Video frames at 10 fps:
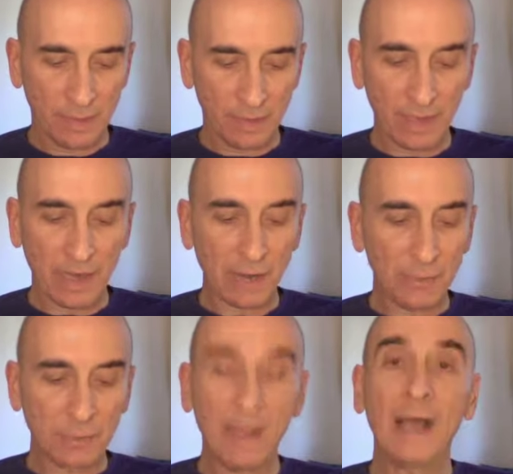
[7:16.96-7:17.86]
Then I
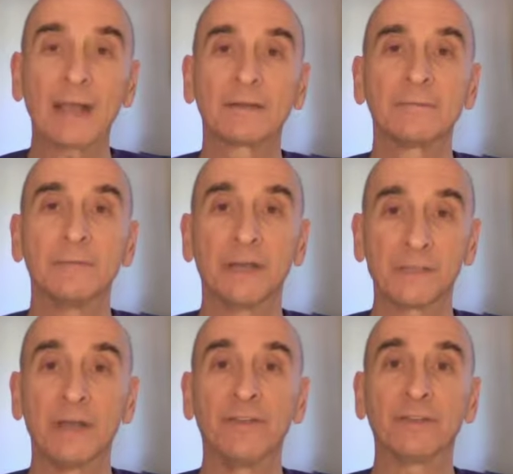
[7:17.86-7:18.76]
was back,
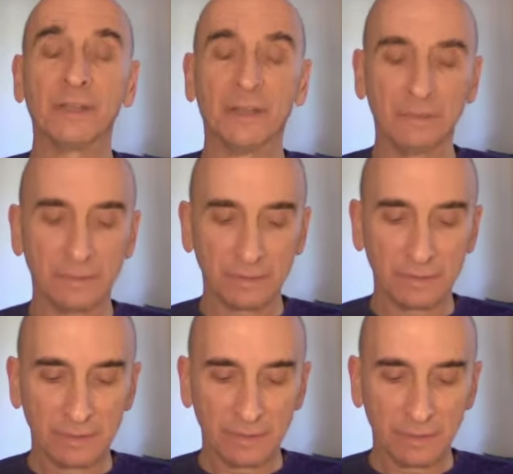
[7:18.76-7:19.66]
myself again,
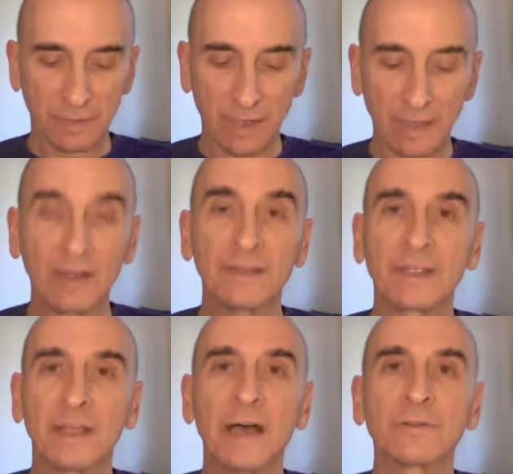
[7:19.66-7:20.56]
lying on the
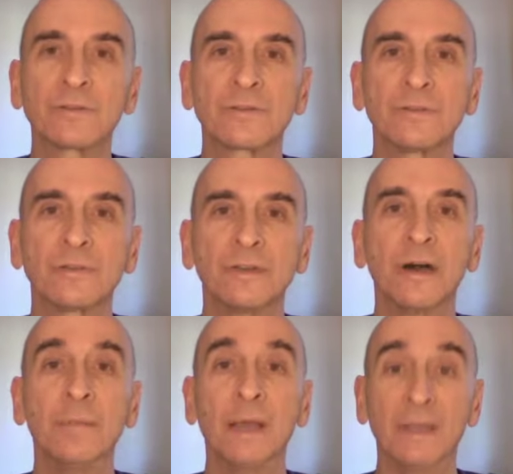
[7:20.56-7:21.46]
couch
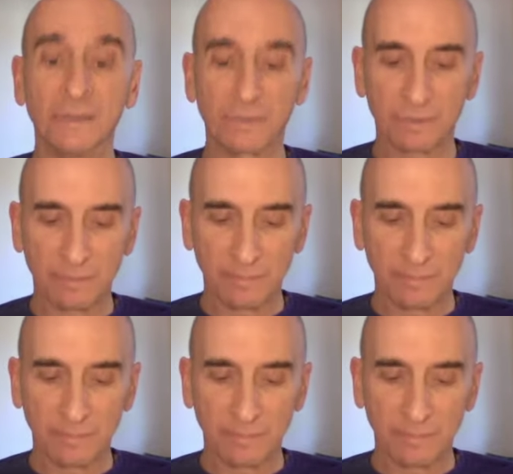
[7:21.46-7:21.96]
amazed.